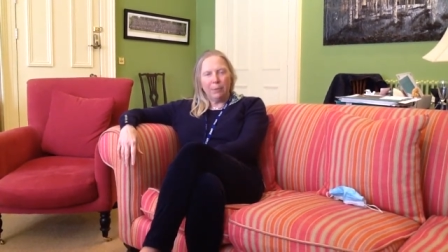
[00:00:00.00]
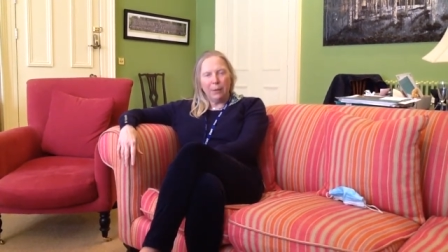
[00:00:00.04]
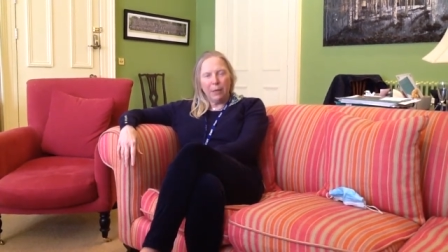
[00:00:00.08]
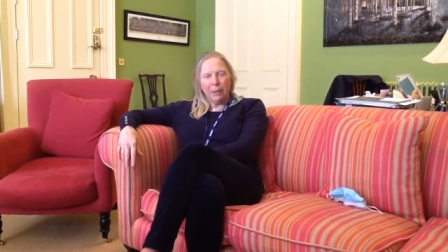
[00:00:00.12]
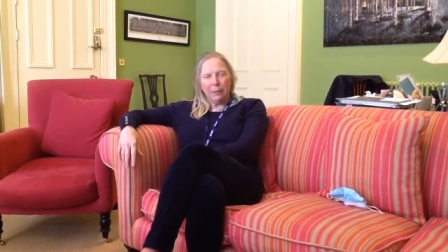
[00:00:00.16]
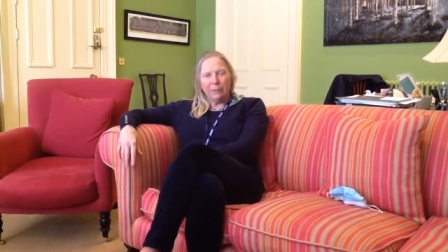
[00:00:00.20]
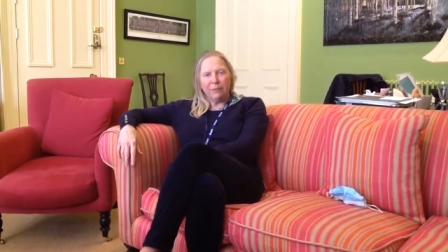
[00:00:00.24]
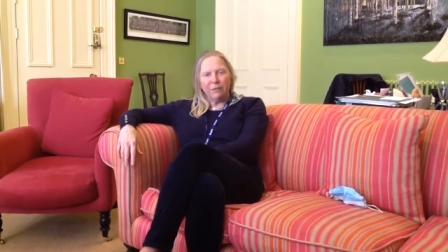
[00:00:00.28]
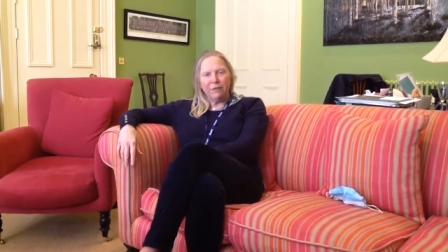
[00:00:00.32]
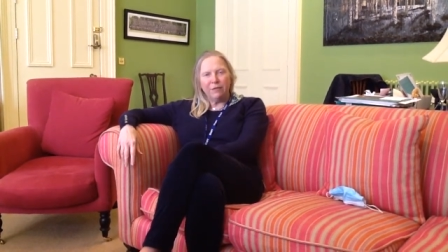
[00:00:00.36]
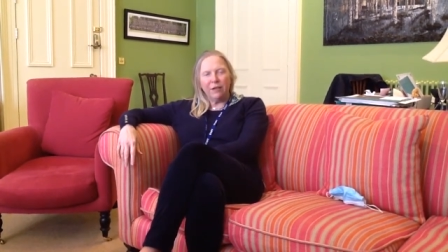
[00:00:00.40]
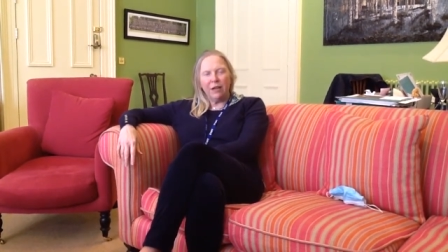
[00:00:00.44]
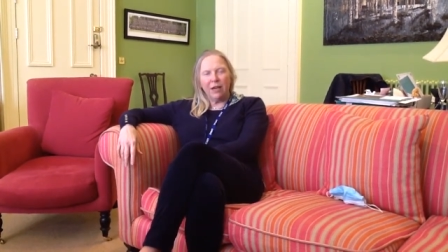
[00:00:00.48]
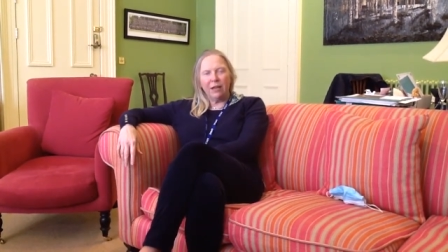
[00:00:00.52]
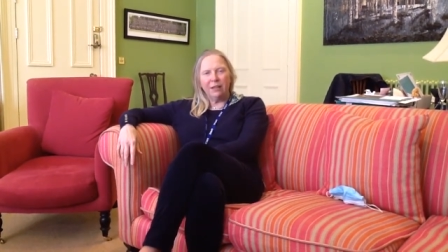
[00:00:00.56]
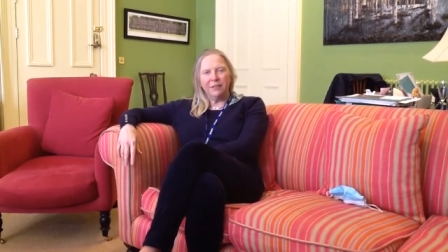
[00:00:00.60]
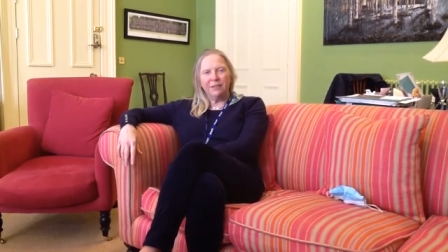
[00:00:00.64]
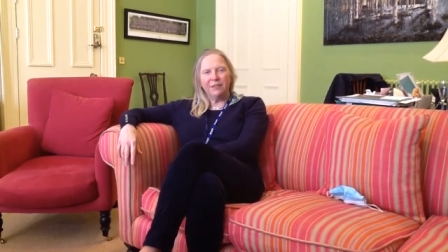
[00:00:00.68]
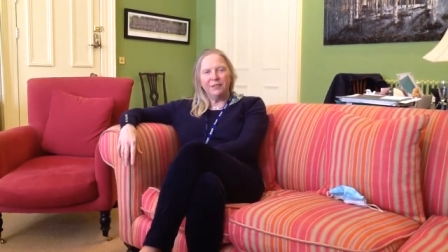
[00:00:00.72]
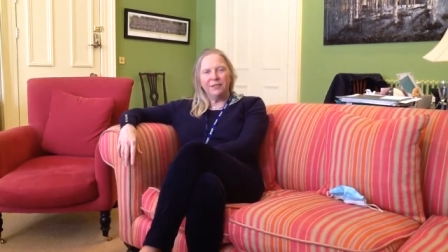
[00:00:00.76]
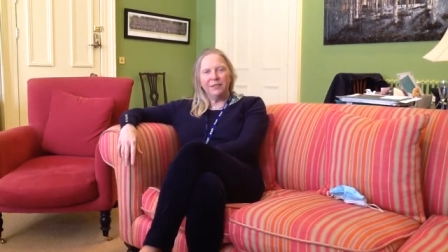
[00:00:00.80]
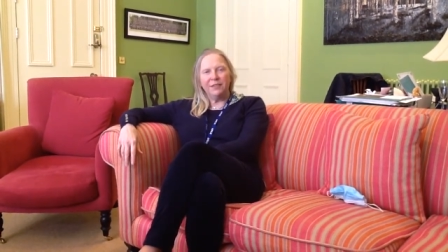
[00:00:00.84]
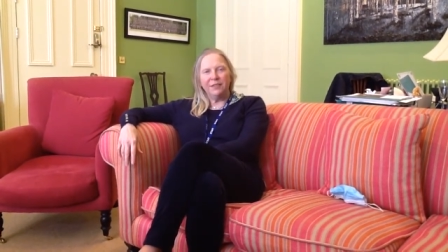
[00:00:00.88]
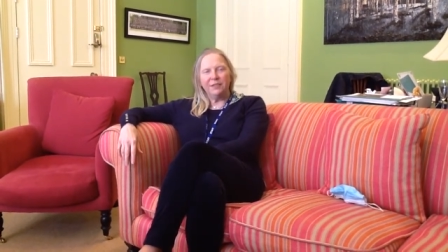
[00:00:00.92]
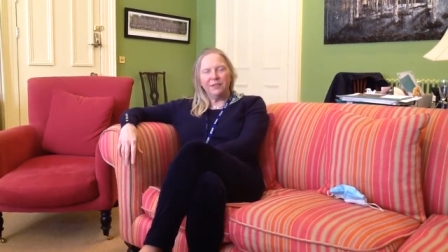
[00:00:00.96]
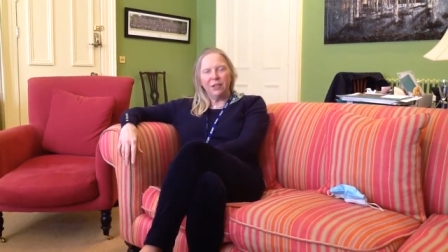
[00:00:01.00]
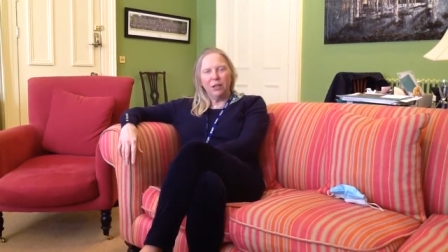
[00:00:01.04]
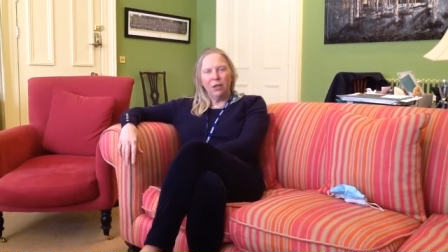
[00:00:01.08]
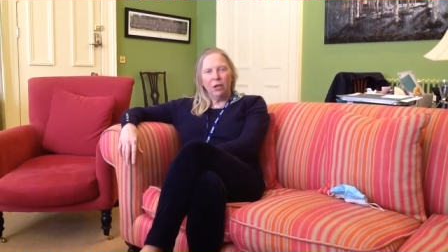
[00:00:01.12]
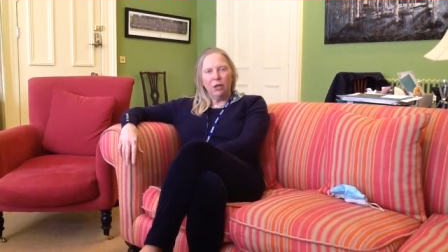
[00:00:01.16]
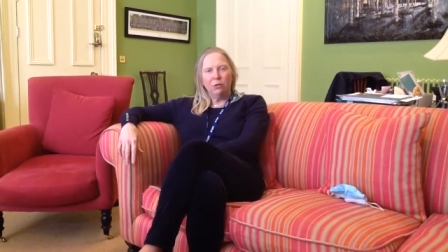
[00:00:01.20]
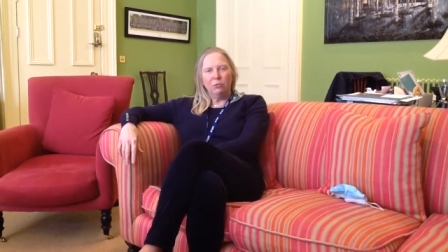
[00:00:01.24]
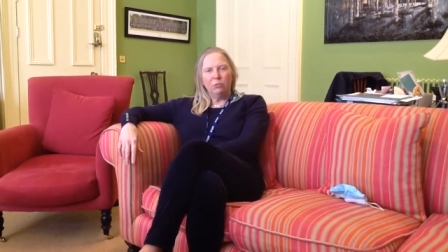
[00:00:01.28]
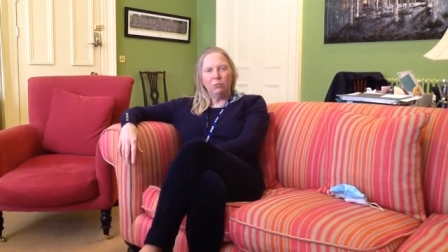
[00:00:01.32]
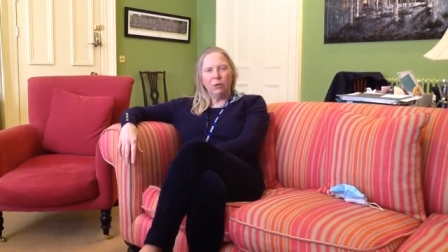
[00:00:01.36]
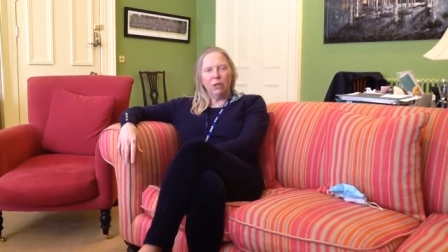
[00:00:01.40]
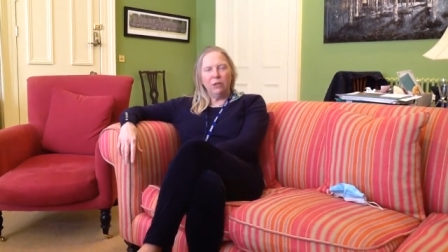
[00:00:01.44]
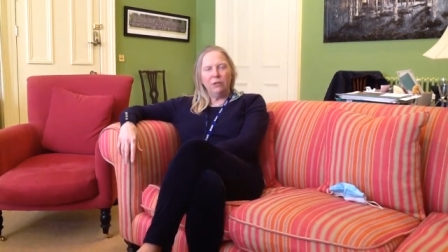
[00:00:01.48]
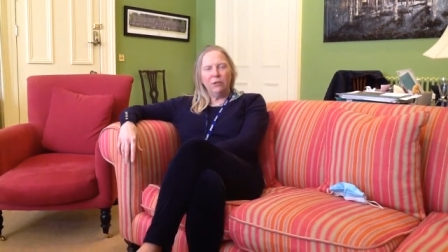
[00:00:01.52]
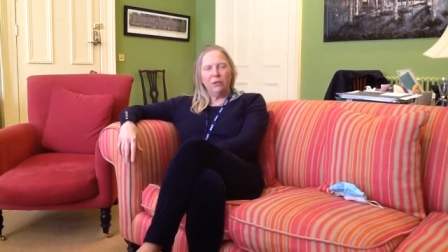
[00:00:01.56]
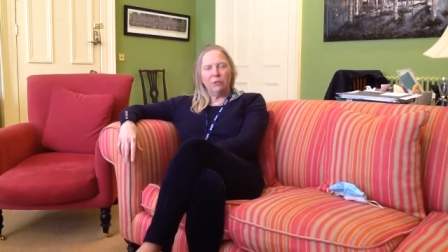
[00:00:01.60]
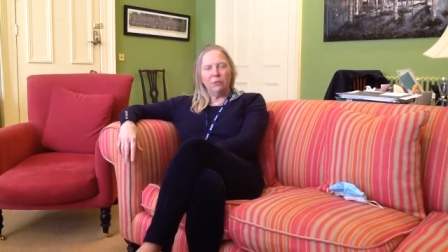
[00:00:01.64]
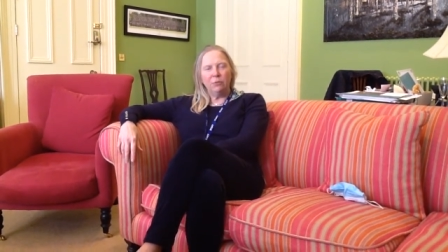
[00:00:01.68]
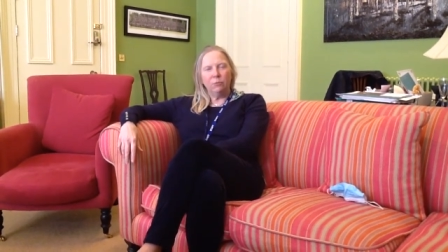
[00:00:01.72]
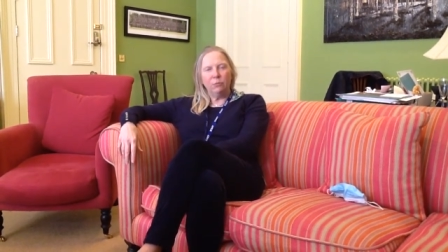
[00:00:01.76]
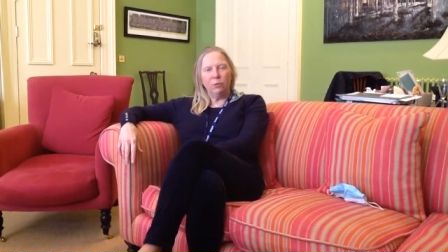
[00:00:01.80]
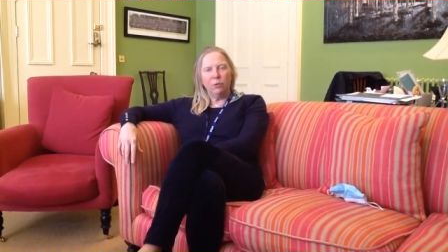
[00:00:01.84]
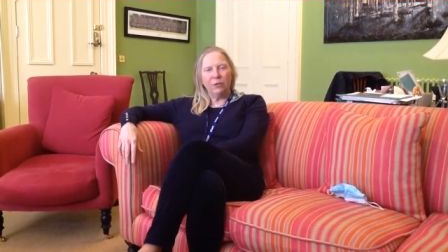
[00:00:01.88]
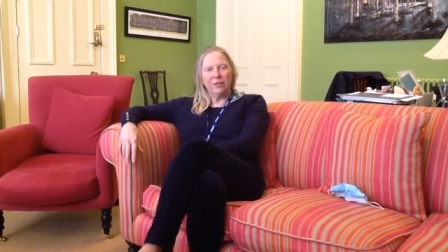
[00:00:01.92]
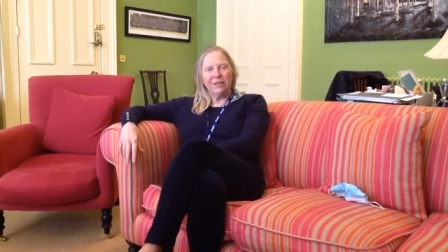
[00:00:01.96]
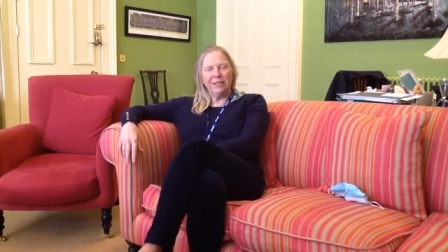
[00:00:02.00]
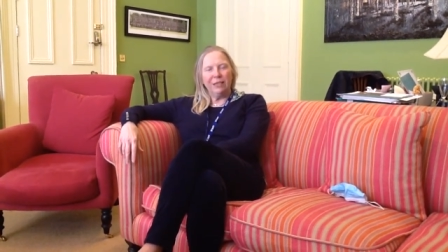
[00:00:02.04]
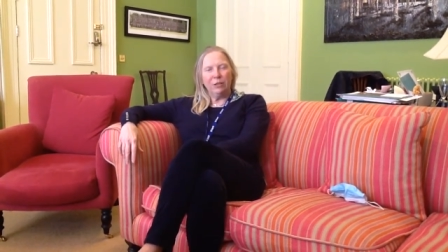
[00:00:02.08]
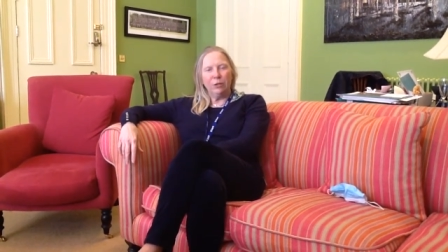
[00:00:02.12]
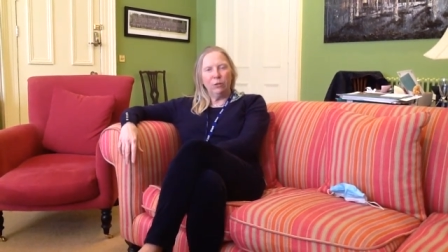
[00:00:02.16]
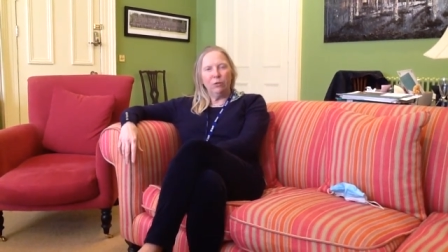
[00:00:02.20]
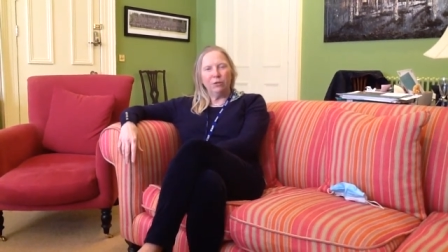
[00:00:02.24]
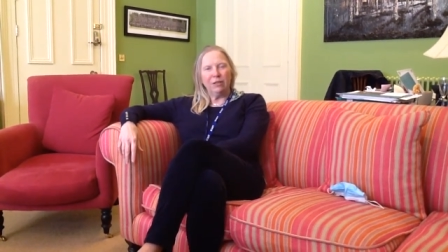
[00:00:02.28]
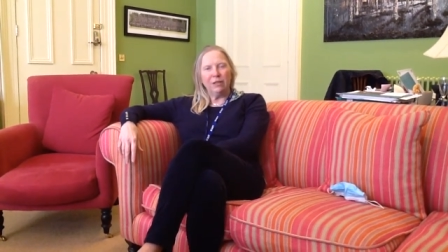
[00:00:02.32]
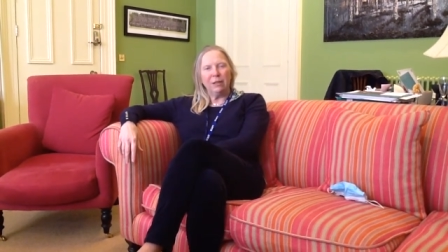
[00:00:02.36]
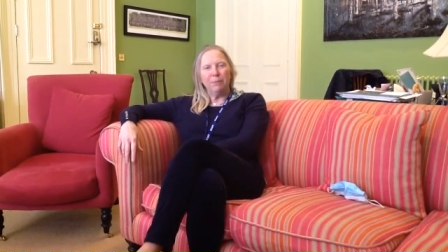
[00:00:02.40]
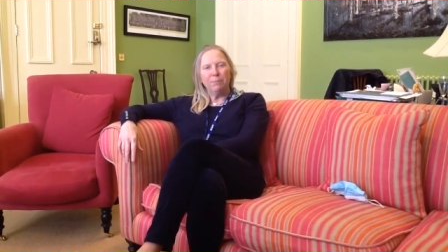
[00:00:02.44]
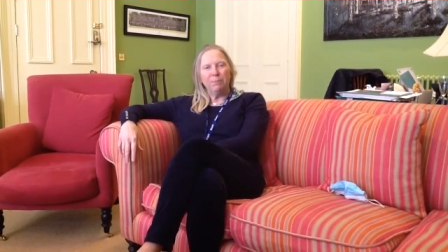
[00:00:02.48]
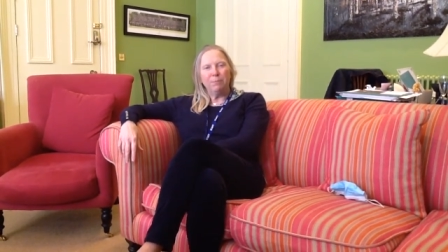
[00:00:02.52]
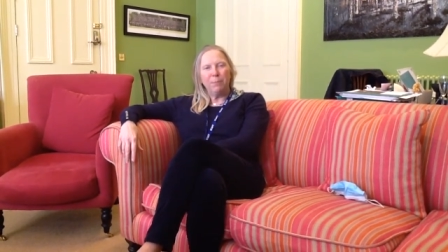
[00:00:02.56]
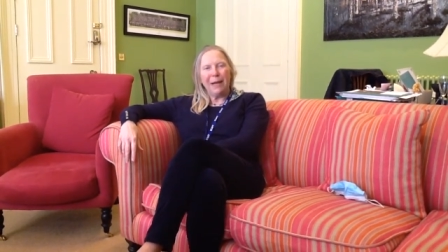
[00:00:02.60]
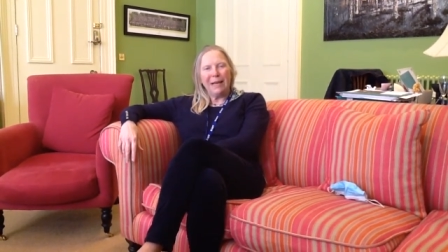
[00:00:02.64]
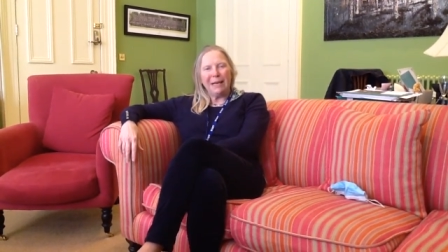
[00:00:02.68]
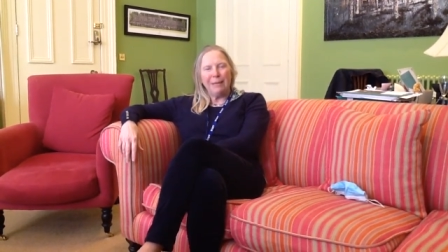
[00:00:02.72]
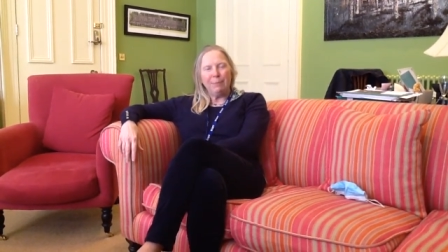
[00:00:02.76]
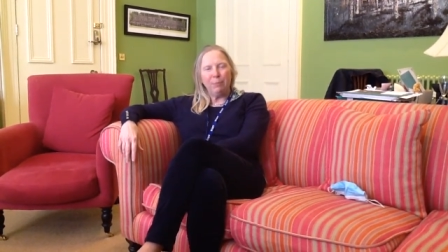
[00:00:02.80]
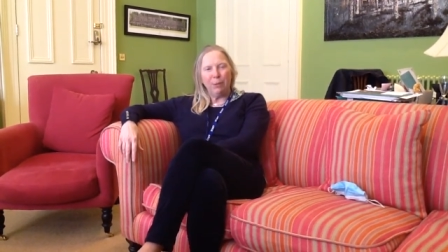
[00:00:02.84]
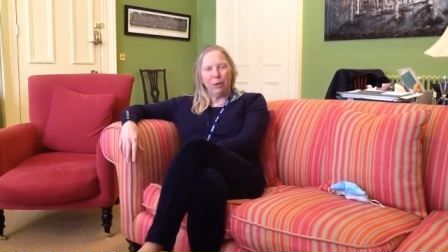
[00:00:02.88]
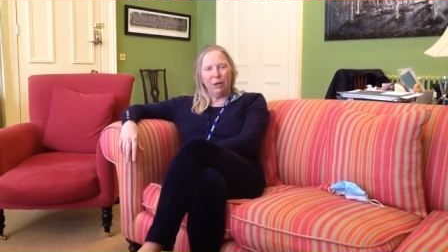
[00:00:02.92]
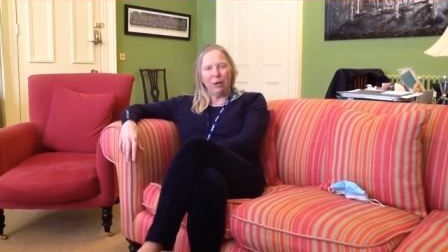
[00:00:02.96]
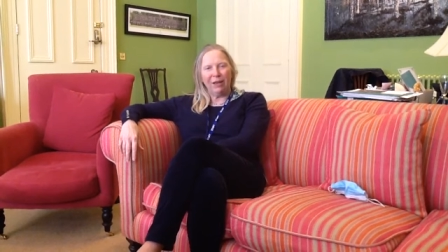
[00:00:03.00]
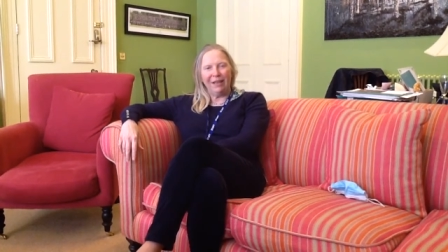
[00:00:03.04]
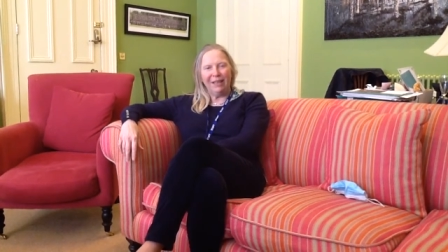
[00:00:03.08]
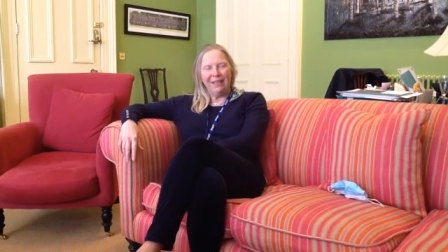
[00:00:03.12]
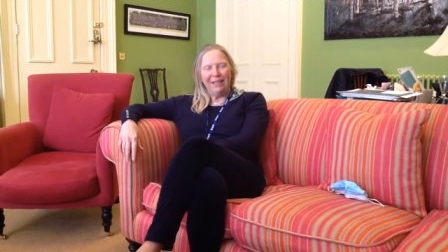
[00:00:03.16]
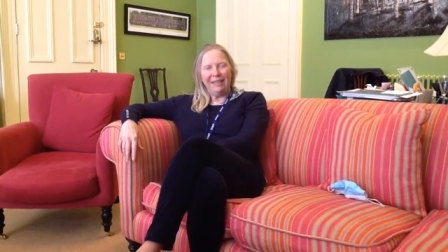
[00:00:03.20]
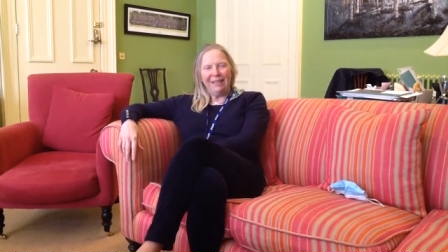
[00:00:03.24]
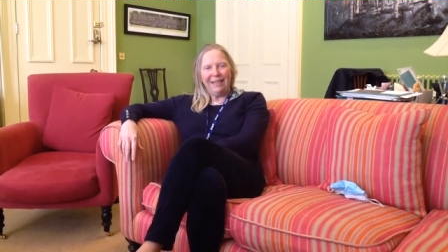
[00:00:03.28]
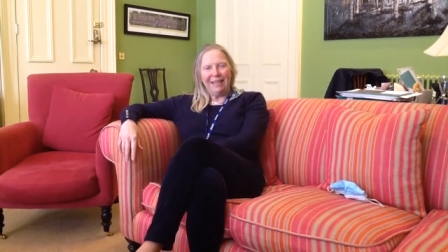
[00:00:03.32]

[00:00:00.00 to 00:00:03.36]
Pope Francis wrote what he called a papal